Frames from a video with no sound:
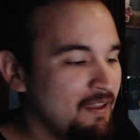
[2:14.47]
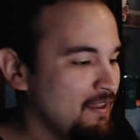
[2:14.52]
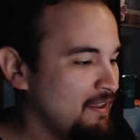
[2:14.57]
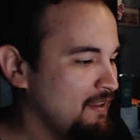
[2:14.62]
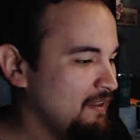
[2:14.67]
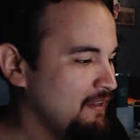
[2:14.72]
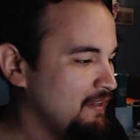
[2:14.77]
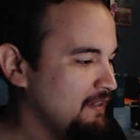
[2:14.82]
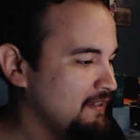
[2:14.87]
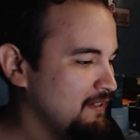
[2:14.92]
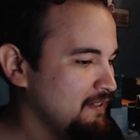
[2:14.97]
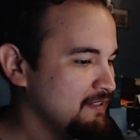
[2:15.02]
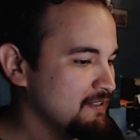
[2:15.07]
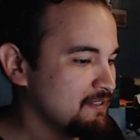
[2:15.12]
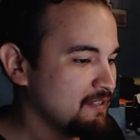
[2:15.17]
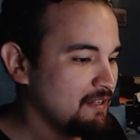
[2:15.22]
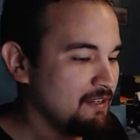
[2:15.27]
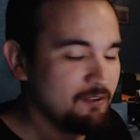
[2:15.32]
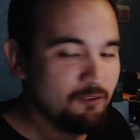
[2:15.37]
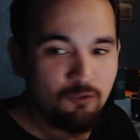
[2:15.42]

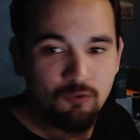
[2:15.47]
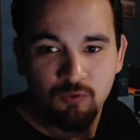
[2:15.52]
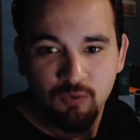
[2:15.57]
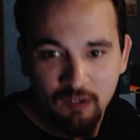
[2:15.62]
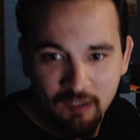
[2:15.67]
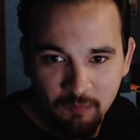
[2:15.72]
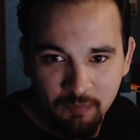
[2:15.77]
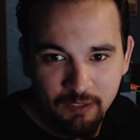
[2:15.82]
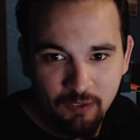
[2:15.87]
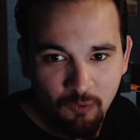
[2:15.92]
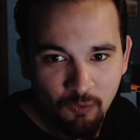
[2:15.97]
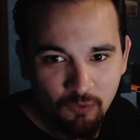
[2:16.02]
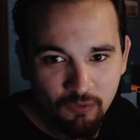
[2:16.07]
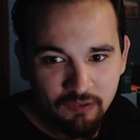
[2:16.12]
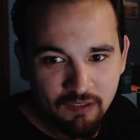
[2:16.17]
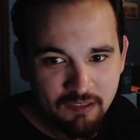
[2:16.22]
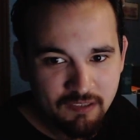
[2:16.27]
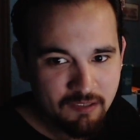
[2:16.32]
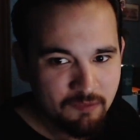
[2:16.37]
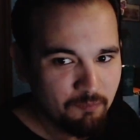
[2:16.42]
is incredibly old.
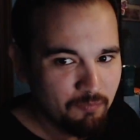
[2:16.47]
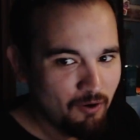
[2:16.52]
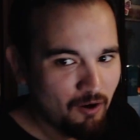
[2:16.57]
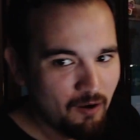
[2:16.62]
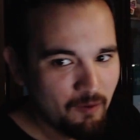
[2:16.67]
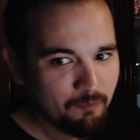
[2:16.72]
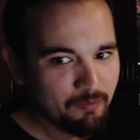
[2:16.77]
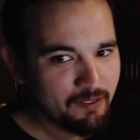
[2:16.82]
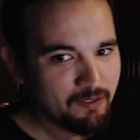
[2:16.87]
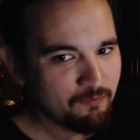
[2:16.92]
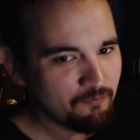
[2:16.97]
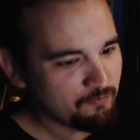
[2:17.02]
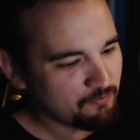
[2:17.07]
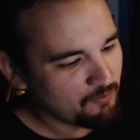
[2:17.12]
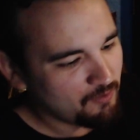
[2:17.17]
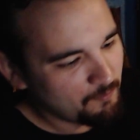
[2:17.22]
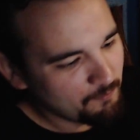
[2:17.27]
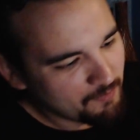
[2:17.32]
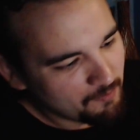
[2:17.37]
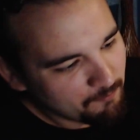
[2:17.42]
This is probably
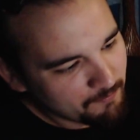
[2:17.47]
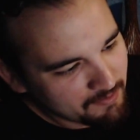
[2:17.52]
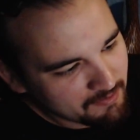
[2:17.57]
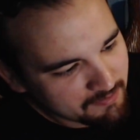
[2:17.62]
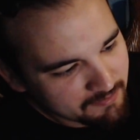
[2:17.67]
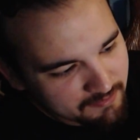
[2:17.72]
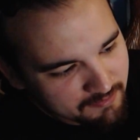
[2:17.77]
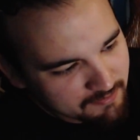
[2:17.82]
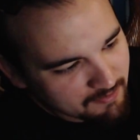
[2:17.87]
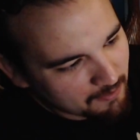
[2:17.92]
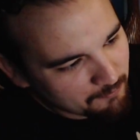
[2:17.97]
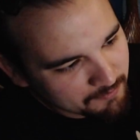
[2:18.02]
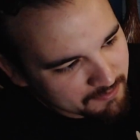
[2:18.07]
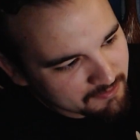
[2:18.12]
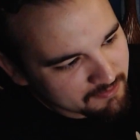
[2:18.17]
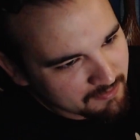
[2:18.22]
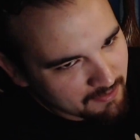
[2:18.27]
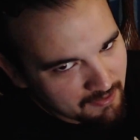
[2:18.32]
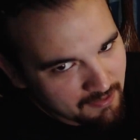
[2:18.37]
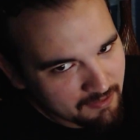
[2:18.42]
from the mids, I would
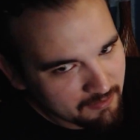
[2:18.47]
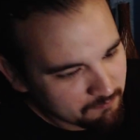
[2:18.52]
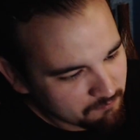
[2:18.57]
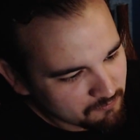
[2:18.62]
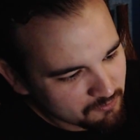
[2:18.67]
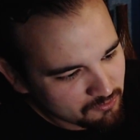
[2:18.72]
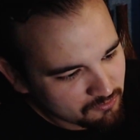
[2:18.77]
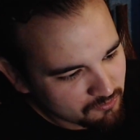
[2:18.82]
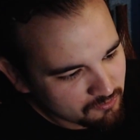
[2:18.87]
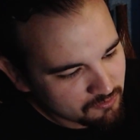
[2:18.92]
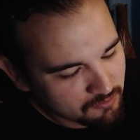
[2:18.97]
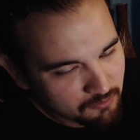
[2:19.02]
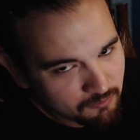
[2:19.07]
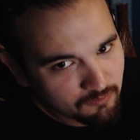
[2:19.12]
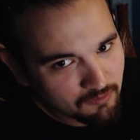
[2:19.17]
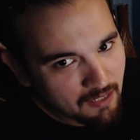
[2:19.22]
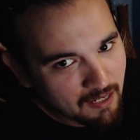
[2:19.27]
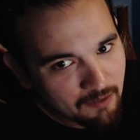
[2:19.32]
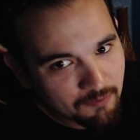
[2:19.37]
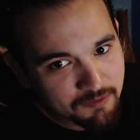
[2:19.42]
say
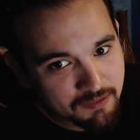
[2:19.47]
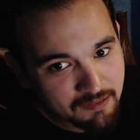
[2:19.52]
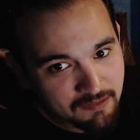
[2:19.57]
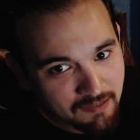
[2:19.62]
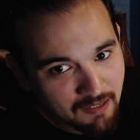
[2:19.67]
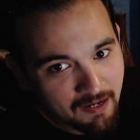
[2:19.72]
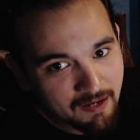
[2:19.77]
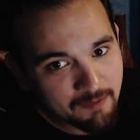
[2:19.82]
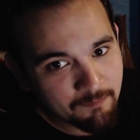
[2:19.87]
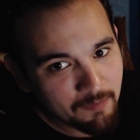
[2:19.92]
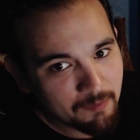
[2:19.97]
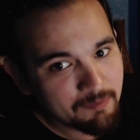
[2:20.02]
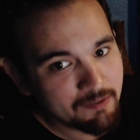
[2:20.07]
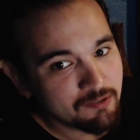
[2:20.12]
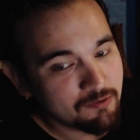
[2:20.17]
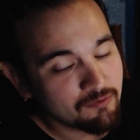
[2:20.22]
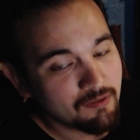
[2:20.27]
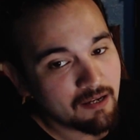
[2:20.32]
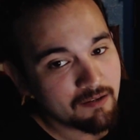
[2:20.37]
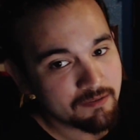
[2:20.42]
2009, maybe
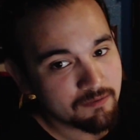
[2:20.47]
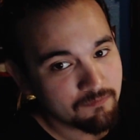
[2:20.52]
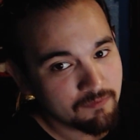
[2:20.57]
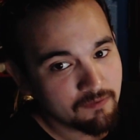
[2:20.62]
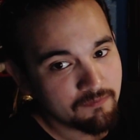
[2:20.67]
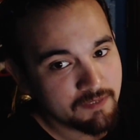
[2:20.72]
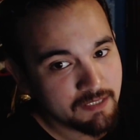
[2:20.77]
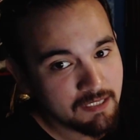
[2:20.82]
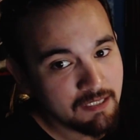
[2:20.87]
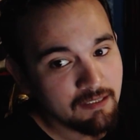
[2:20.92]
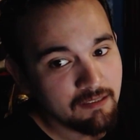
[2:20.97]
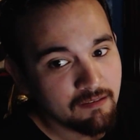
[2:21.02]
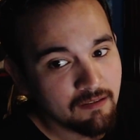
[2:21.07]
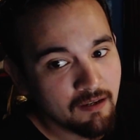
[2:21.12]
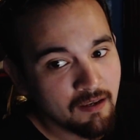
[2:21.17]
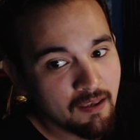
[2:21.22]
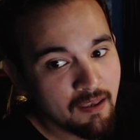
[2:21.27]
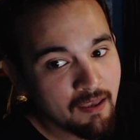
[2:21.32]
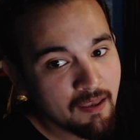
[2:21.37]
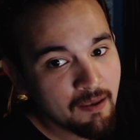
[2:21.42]
2015,
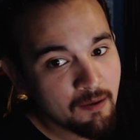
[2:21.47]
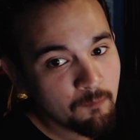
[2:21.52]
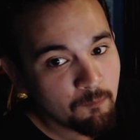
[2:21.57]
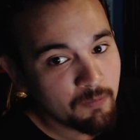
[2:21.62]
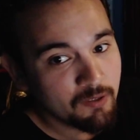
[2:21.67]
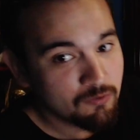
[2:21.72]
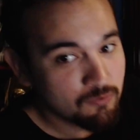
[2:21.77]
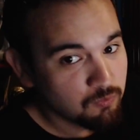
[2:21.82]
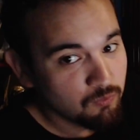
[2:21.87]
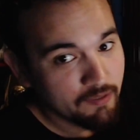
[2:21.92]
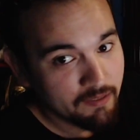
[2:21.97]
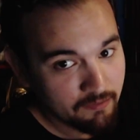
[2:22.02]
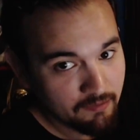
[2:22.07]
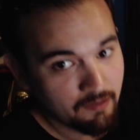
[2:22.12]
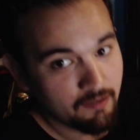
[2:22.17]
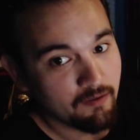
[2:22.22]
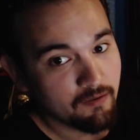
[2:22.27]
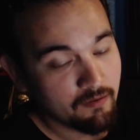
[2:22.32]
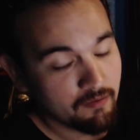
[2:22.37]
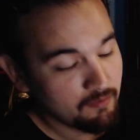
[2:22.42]
between
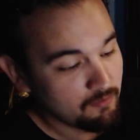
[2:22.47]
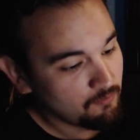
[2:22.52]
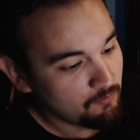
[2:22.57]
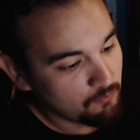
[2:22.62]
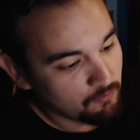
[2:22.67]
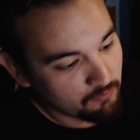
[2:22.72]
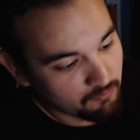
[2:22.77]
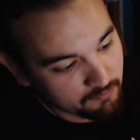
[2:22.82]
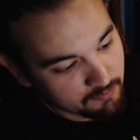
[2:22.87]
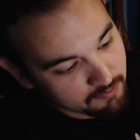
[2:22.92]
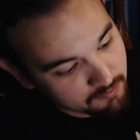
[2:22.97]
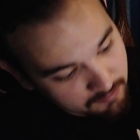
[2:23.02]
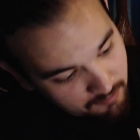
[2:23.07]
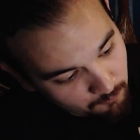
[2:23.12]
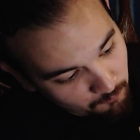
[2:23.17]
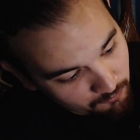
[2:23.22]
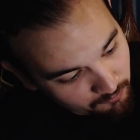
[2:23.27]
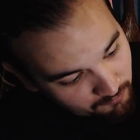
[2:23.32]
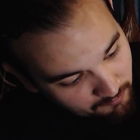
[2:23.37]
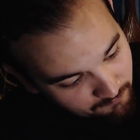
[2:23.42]
there, or at least
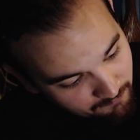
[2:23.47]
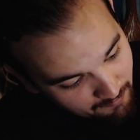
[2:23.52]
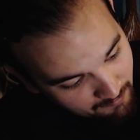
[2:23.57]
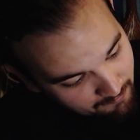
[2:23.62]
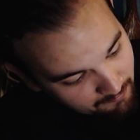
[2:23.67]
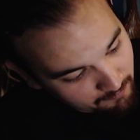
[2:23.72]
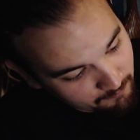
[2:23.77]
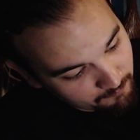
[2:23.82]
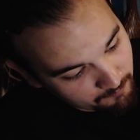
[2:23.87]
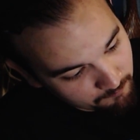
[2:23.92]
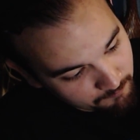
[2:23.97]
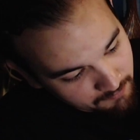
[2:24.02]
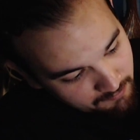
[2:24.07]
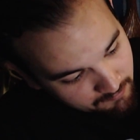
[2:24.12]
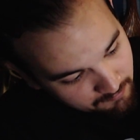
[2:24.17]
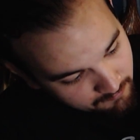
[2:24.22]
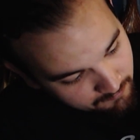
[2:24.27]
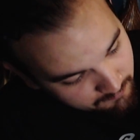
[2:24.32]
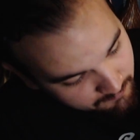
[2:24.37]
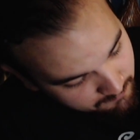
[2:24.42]
somewhere in that era,
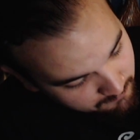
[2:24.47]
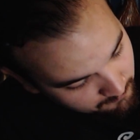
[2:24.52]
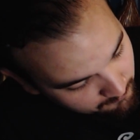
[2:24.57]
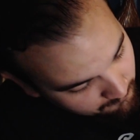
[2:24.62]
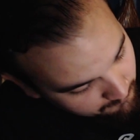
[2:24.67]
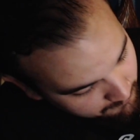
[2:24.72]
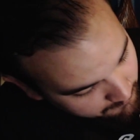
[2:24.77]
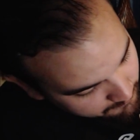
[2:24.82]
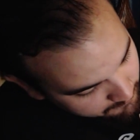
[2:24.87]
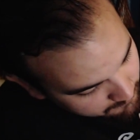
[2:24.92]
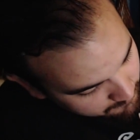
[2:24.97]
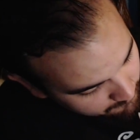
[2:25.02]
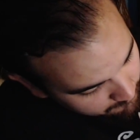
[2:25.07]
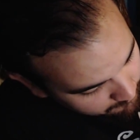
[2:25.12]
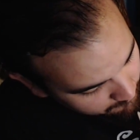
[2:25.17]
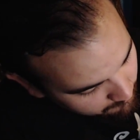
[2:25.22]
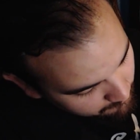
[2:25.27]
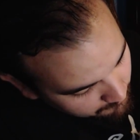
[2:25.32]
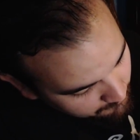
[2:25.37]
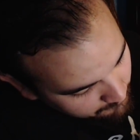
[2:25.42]
because there is
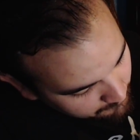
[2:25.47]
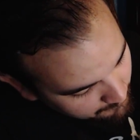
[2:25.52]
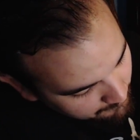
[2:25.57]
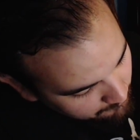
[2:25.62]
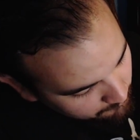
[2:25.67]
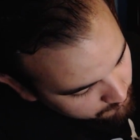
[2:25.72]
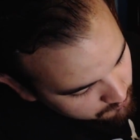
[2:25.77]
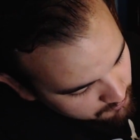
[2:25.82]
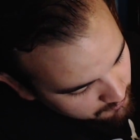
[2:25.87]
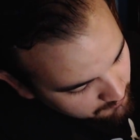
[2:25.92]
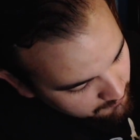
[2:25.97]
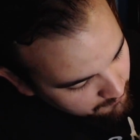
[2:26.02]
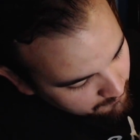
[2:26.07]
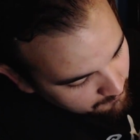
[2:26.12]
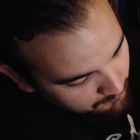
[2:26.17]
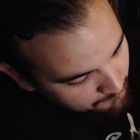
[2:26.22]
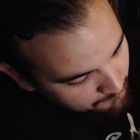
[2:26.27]
still an LG